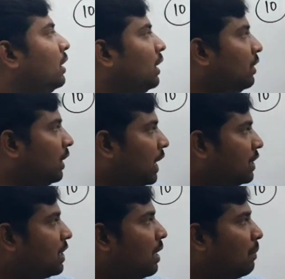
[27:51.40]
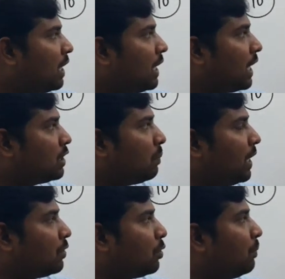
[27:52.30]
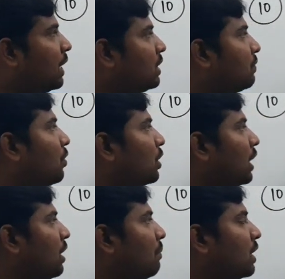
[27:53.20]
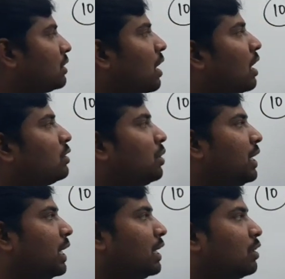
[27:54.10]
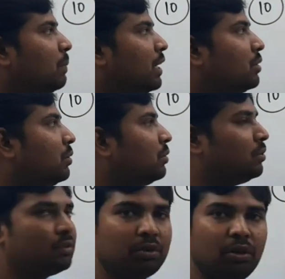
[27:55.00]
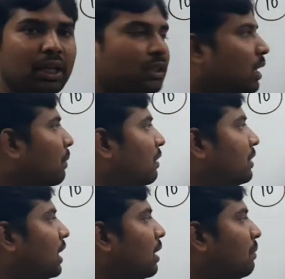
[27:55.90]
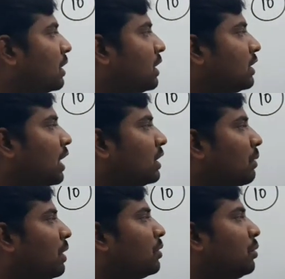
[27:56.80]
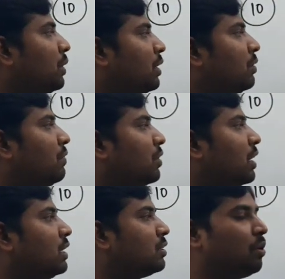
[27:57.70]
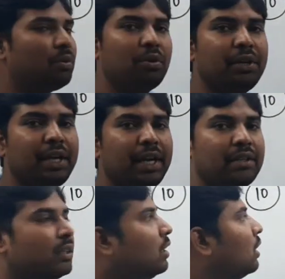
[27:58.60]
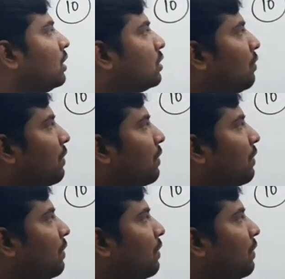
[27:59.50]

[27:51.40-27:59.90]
each number increased by 2 means 14 numbers also increased by 2. So the sum of the numbers is nothing but 2 into 14 is equal to 28. So